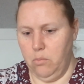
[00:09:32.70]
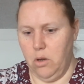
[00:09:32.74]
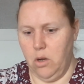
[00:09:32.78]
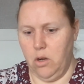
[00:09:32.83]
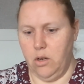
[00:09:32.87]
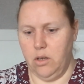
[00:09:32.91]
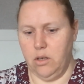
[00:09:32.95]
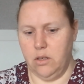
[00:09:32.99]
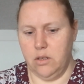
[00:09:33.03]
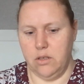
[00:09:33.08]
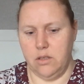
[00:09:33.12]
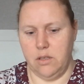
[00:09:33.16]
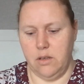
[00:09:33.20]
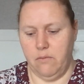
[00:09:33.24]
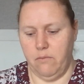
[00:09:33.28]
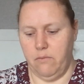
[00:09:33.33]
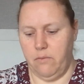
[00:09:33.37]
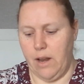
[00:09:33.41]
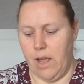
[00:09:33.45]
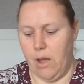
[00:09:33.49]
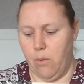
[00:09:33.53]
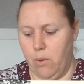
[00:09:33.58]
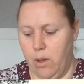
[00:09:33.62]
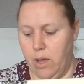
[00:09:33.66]
Monarch
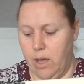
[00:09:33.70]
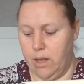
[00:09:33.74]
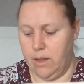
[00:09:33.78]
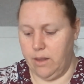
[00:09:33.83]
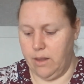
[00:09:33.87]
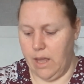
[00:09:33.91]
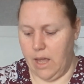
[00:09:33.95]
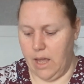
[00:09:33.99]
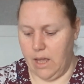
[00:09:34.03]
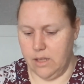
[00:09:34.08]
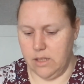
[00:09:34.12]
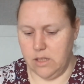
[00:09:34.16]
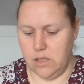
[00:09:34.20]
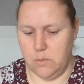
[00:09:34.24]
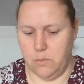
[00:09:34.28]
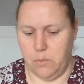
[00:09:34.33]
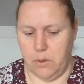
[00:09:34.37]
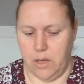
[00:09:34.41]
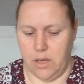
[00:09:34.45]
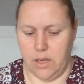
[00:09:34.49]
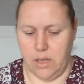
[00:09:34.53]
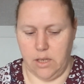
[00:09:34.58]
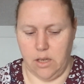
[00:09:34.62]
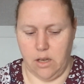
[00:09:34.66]
sunflower, and that's
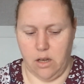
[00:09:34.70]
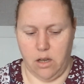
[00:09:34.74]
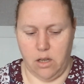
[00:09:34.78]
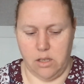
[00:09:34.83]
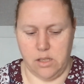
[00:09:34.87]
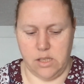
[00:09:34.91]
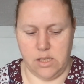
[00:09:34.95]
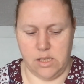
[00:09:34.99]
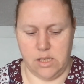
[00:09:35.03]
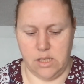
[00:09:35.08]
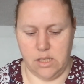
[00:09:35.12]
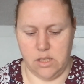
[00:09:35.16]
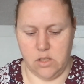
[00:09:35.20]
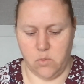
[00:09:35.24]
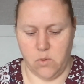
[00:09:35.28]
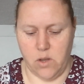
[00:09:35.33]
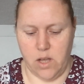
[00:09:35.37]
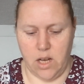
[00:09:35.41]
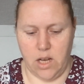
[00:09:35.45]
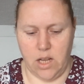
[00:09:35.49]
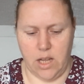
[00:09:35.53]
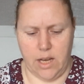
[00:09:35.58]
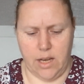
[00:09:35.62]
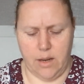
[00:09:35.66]
by Artecy as
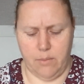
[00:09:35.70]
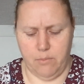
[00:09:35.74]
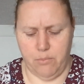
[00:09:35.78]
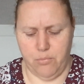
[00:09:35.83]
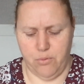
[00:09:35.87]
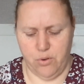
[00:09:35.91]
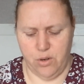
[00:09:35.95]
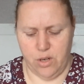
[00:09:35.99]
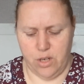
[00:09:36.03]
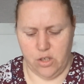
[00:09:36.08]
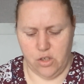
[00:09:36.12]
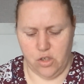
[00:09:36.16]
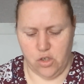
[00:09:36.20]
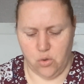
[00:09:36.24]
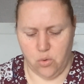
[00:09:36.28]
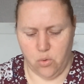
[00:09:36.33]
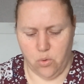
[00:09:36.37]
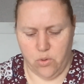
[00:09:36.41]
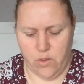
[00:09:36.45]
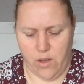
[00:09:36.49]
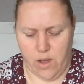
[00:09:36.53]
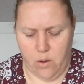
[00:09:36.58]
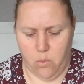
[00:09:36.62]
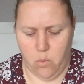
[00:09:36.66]
well, and I'm pretty
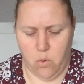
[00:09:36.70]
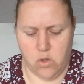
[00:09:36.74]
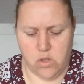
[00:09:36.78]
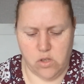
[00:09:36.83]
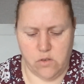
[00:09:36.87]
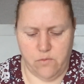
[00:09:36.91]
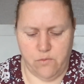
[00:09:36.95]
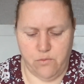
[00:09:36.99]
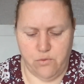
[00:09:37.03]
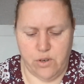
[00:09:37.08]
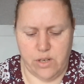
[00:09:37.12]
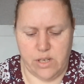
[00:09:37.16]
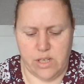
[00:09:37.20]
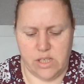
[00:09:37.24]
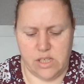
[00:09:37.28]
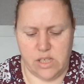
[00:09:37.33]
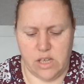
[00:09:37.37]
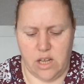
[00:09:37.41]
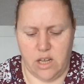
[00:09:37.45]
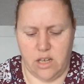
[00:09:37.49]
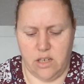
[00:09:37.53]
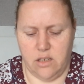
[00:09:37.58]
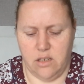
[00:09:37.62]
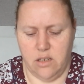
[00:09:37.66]
sure that was a free
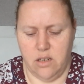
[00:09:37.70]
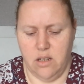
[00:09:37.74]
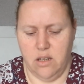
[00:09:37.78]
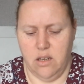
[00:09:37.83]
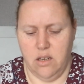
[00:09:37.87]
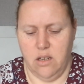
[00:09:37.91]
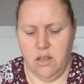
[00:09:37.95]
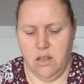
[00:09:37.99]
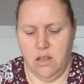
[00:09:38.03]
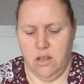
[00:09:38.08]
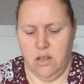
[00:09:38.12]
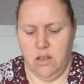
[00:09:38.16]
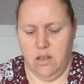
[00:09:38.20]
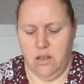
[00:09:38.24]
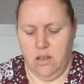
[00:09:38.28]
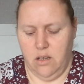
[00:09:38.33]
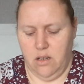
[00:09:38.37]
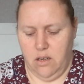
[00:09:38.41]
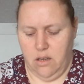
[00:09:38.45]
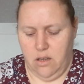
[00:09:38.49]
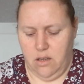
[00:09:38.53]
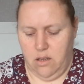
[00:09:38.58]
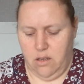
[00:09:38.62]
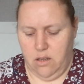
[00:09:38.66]
design.
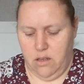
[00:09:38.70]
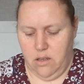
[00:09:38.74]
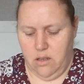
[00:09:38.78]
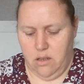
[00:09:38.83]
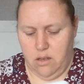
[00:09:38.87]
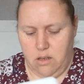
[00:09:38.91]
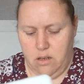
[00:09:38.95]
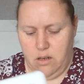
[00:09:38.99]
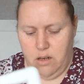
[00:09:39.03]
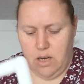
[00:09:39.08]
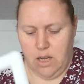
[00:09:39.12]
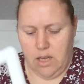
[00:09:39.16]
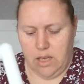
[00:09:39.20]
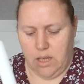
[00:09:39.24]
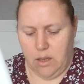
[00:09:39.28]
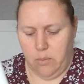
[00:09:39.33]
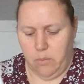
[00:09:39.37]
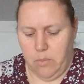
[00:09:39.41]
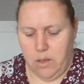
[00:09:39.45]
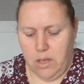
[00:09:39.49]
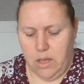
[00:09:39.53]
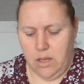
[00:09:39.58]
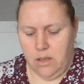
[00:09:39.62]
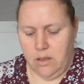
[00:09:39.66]
Lucky
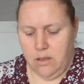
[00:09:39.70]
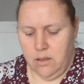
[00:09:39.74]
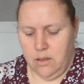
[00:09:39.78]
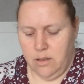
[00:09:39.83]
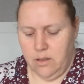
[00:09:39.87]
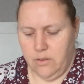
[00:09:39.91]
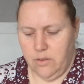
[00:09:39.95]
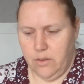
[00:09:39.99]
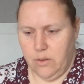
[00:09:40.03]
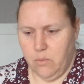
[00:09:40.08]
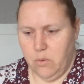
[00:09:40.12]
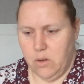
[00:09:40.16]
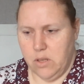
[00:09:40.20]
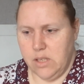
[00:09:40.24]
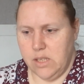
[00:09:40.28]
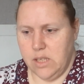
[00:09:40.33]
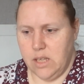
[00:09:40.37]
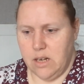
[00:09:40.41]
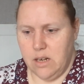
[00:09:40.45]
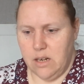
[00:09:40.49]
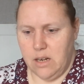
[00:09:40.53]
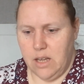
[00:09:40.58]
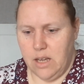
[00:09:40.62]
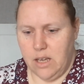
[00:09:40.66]
me, the ones
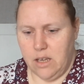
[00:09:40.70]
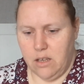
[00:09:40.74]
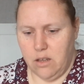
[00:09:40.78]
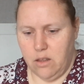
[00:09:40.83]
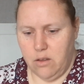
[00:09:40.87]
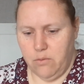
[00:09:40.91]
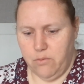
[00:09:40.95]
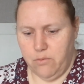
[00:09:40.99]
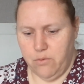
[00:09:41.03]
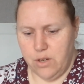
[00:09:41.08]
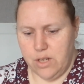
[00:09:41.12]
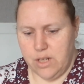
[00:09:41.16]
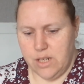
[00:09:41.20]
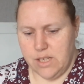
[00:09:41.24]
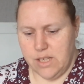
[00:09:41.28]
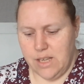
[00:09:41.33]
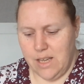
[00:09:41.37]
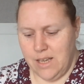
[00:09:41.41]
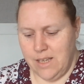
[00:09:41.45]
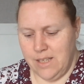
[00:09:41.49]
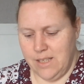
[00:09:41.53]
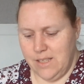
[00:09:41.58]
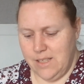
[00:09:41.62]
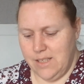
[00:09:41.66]
that I like are the free
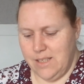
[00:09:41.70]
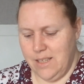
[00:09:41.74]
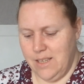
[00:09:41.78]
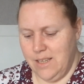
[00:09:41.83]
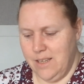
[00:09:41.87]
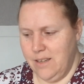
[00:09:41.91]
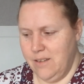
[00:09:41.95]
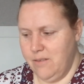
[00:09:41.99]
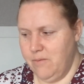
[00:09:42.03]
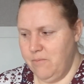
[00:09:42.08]
designs.